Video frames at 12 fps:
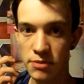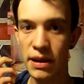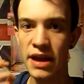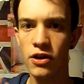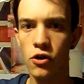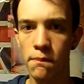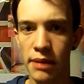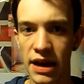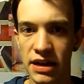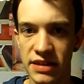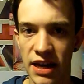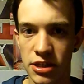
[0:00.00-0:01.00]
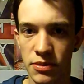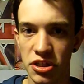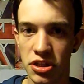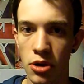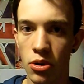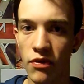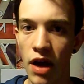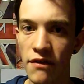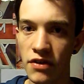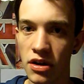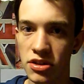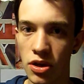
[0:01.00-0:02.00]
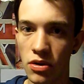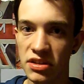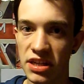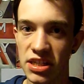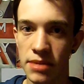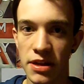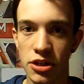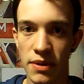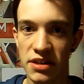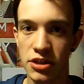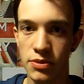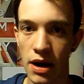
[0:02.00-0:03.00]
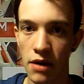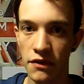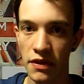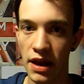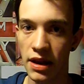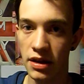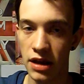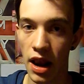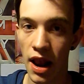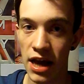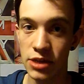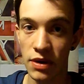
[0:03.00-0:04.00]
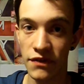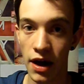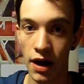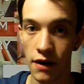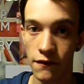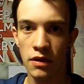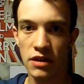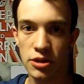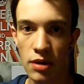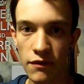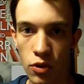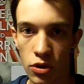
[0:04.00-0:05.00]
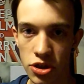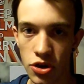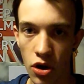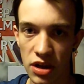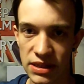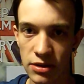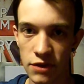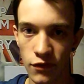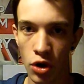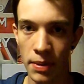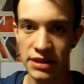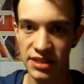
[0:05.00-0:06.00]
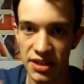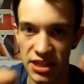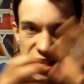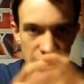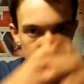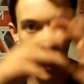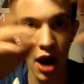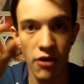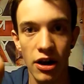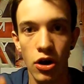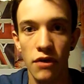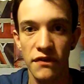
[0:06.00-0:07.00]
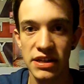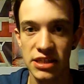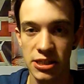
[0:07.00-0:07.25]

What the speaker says: a planet called Planet X, which is going to arrive in our solar system in 2012 and then collide with Earth. This will, of course, knock us out of orbit and send us spiraling off into